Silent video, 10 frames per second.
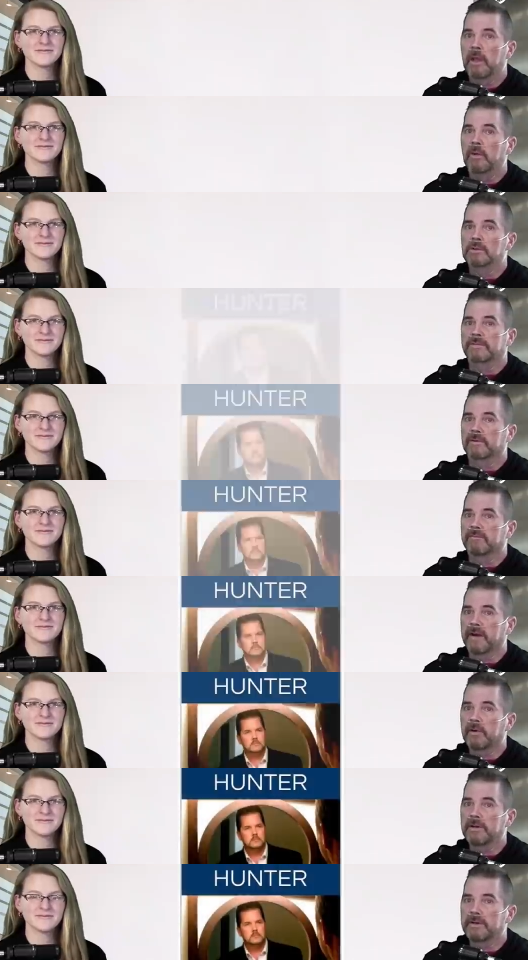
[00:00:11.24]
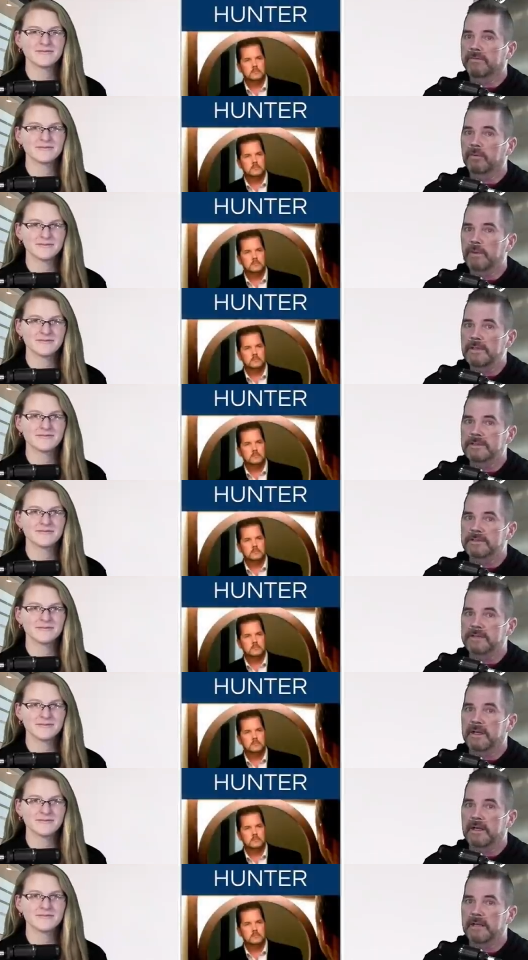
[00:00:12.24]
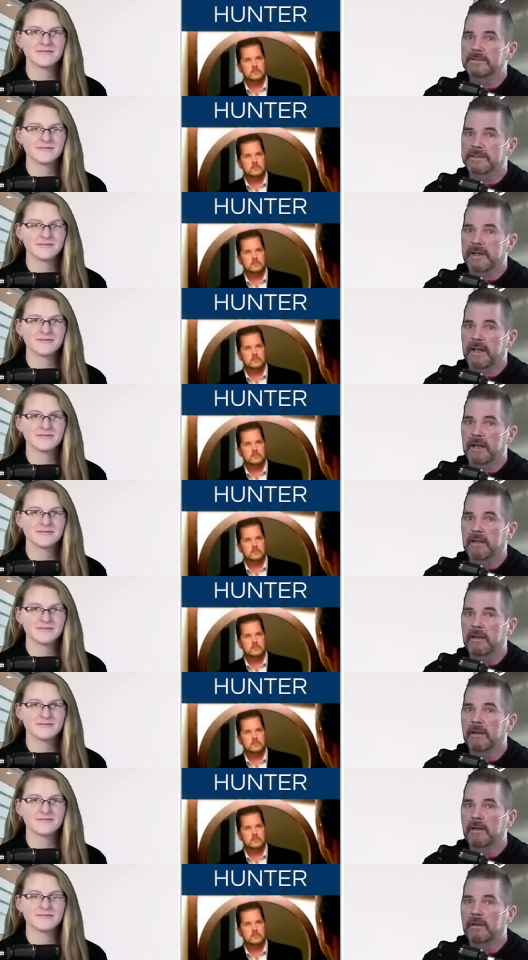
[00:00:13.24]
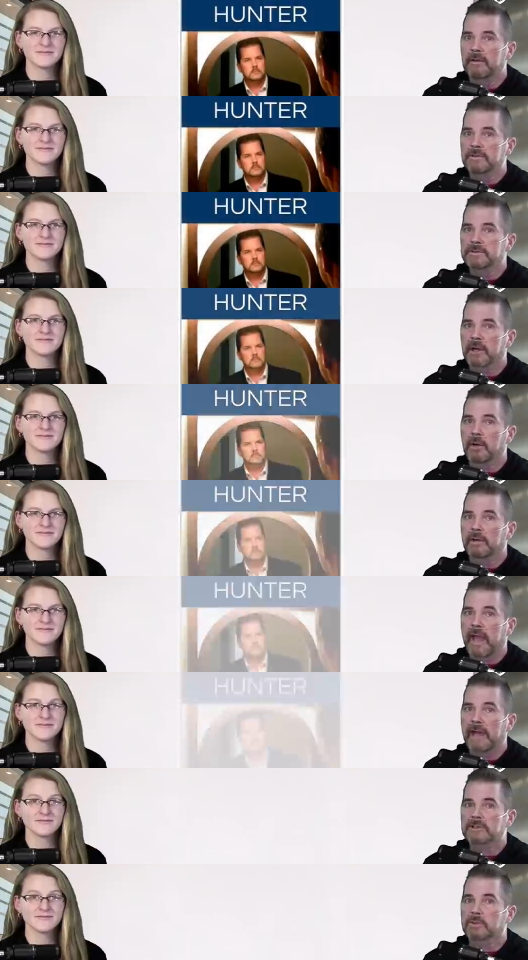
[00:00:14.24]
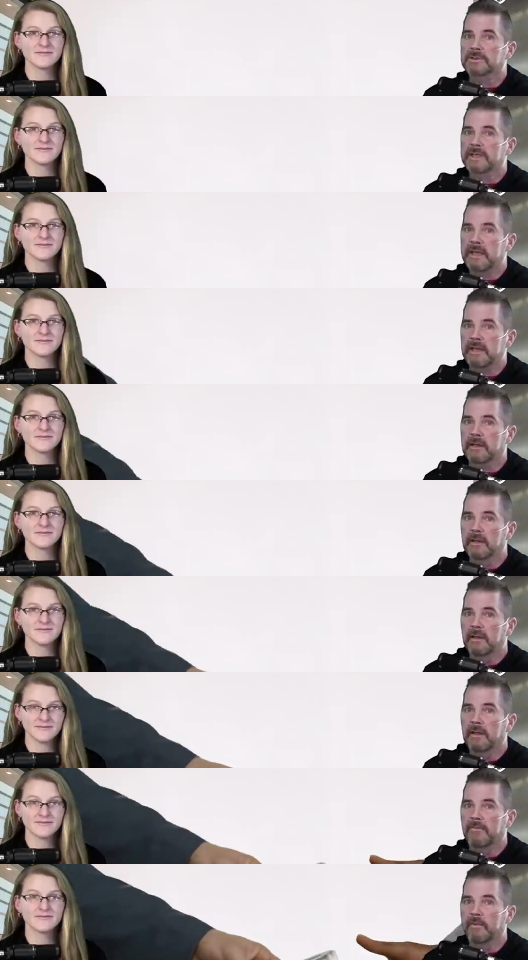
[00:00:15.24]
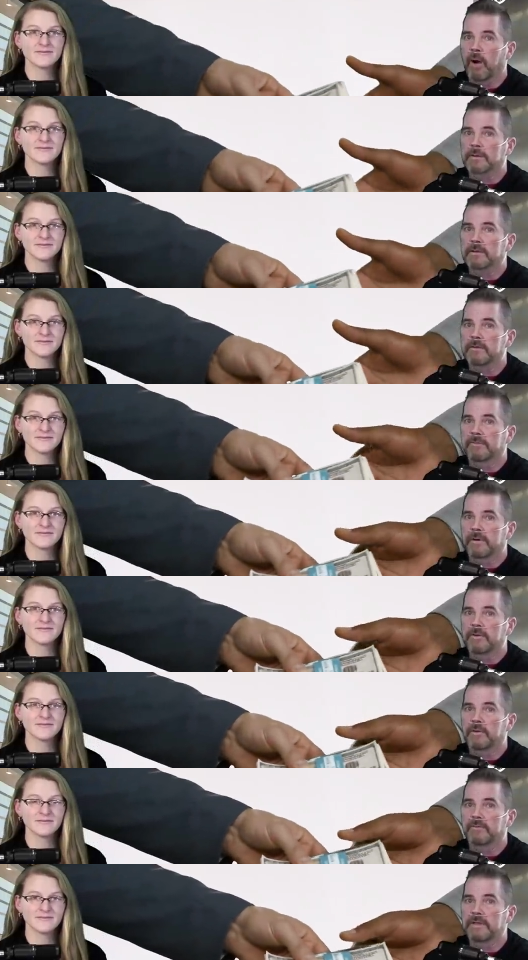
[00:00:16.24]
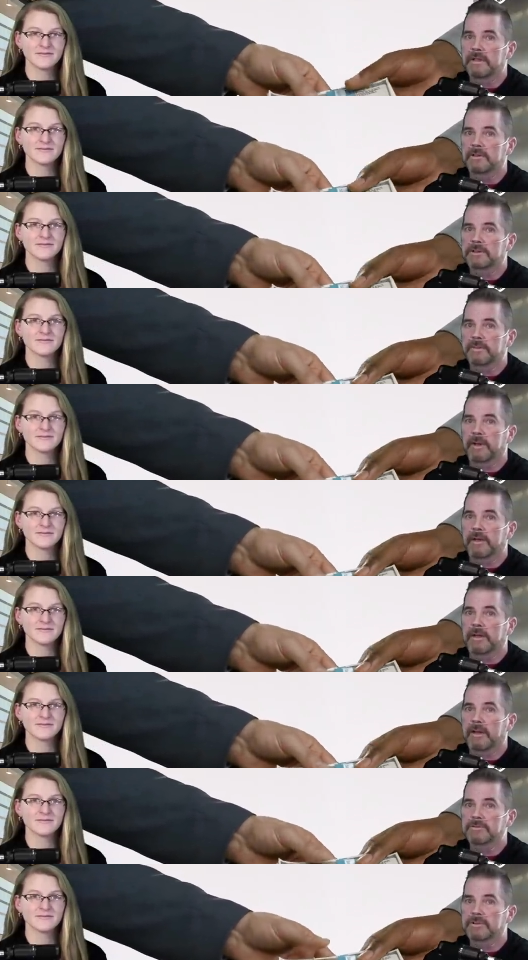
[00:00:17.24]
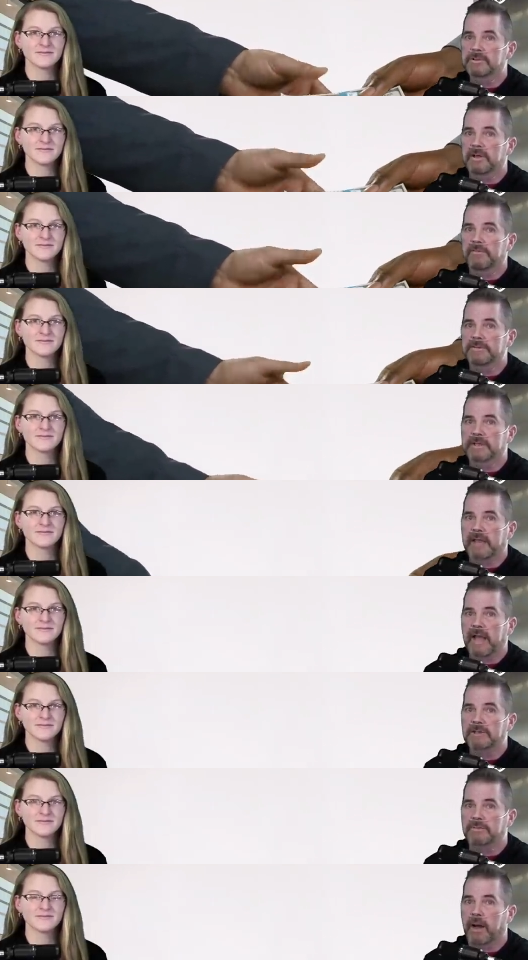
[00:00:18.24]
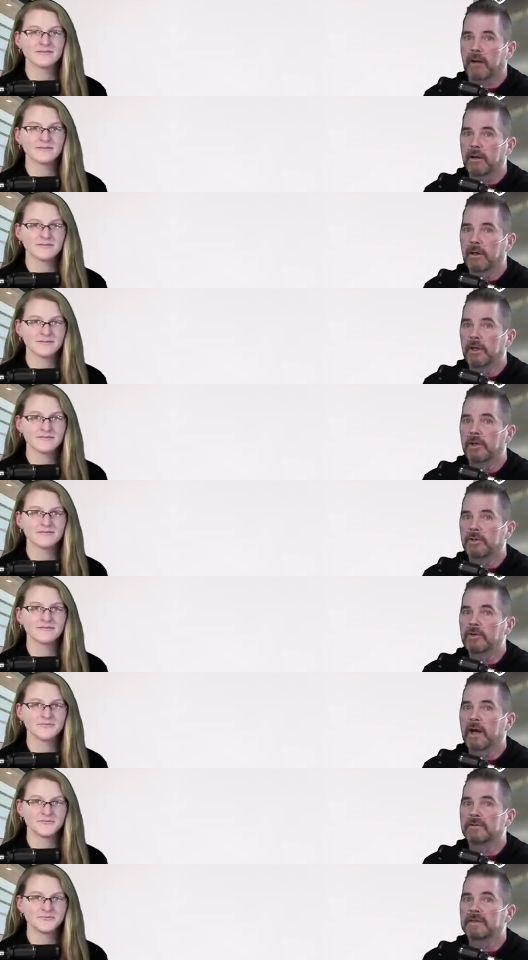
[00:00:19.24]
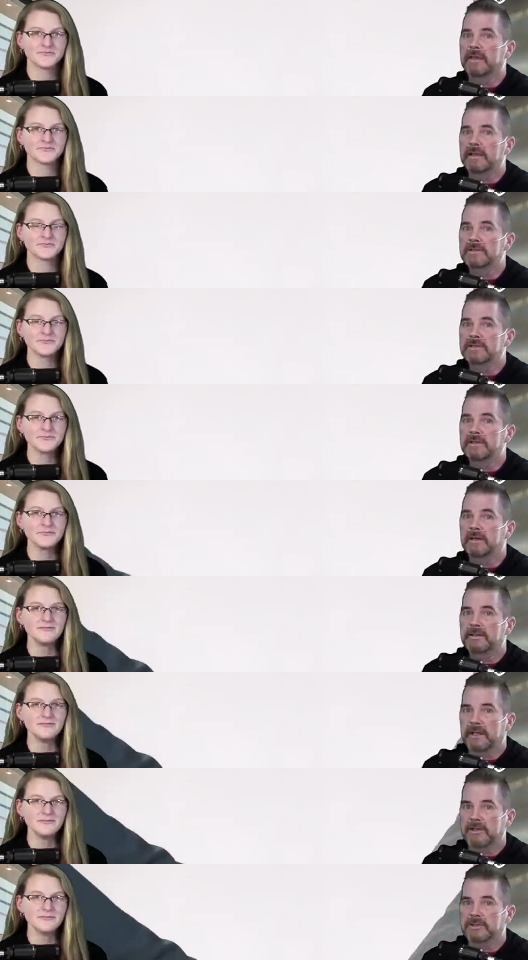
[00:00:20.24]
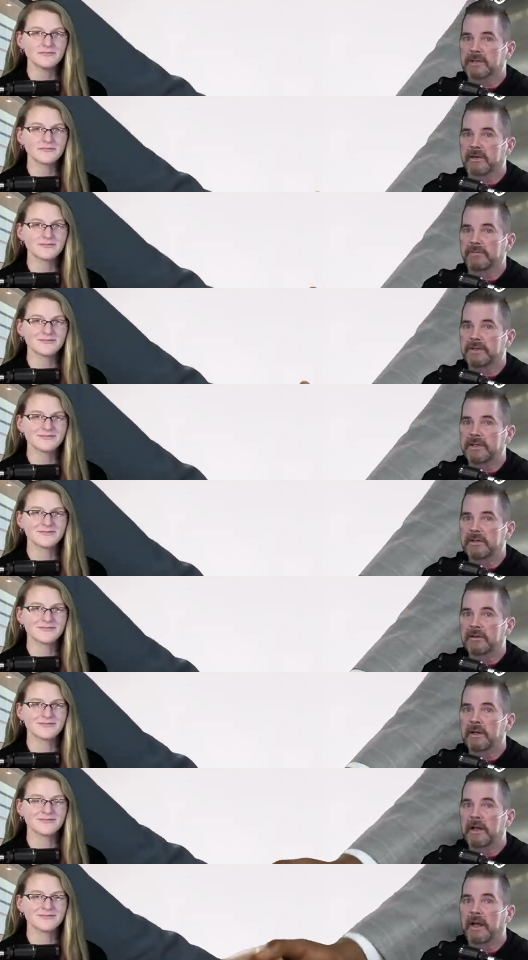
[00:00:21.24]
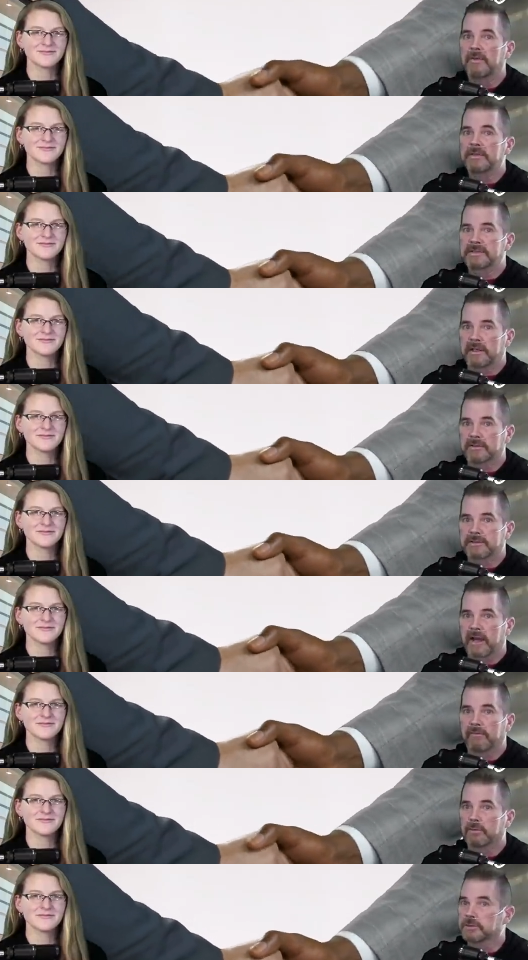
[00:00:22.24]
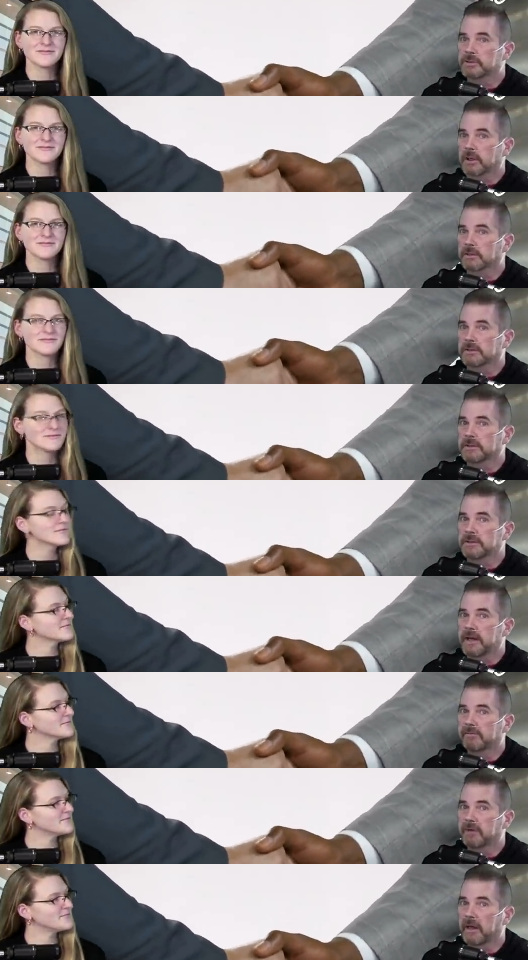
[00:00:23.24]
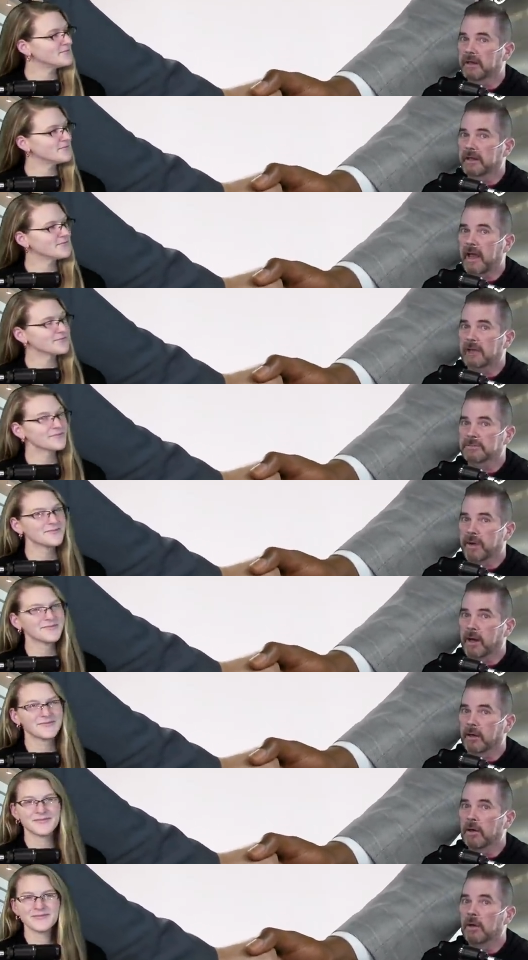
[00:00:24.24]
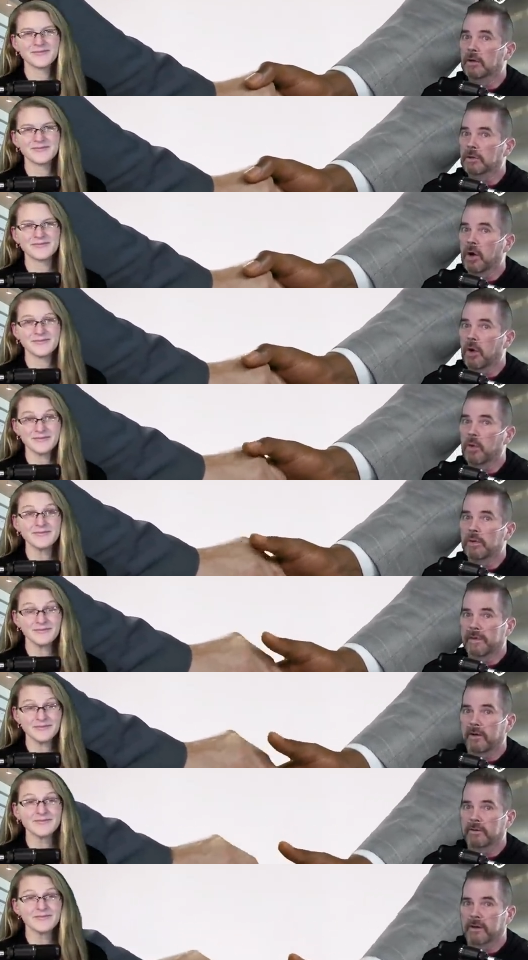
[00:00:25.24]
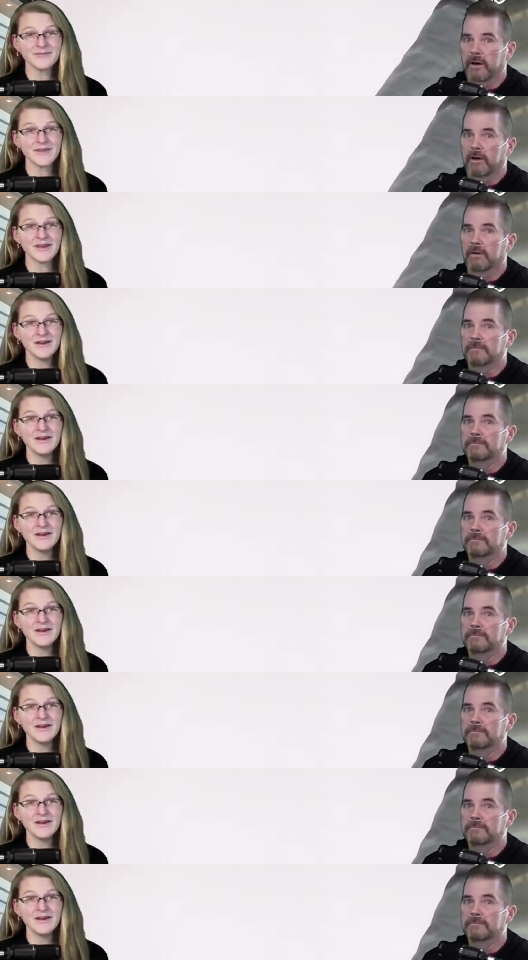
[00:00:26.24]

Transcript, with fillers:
Speaker 1: it was for very different reasons than it is today. Years ago, cash was king. If you walked in the front door of a dealership and announced yourself as a cash buyer, you got the instant attention of the dealer, and the sales staff were instructed to never let a cash buyer go without a car.